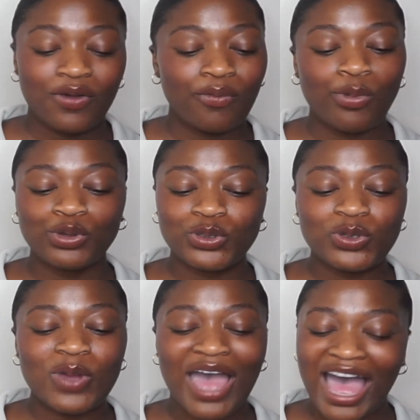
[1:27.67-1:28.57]
What do
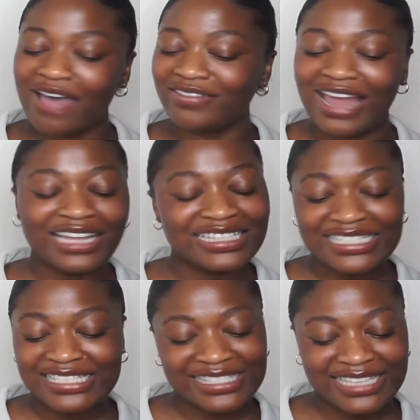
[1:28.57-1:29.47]
you have,
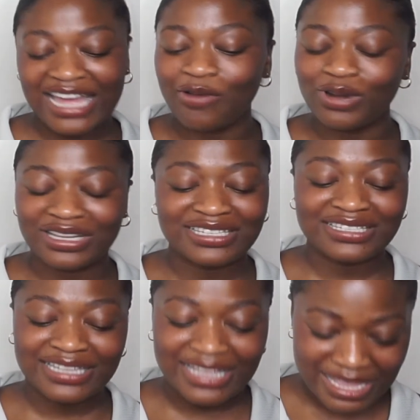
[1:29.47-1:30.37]
L'Artiste? I wanna
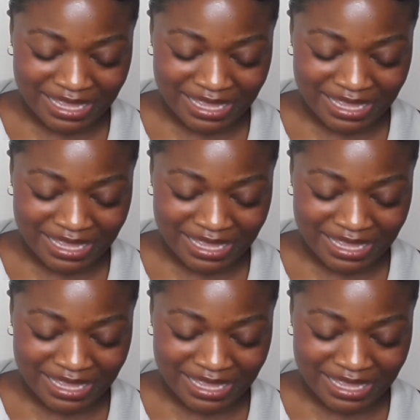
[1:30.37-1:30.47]
see.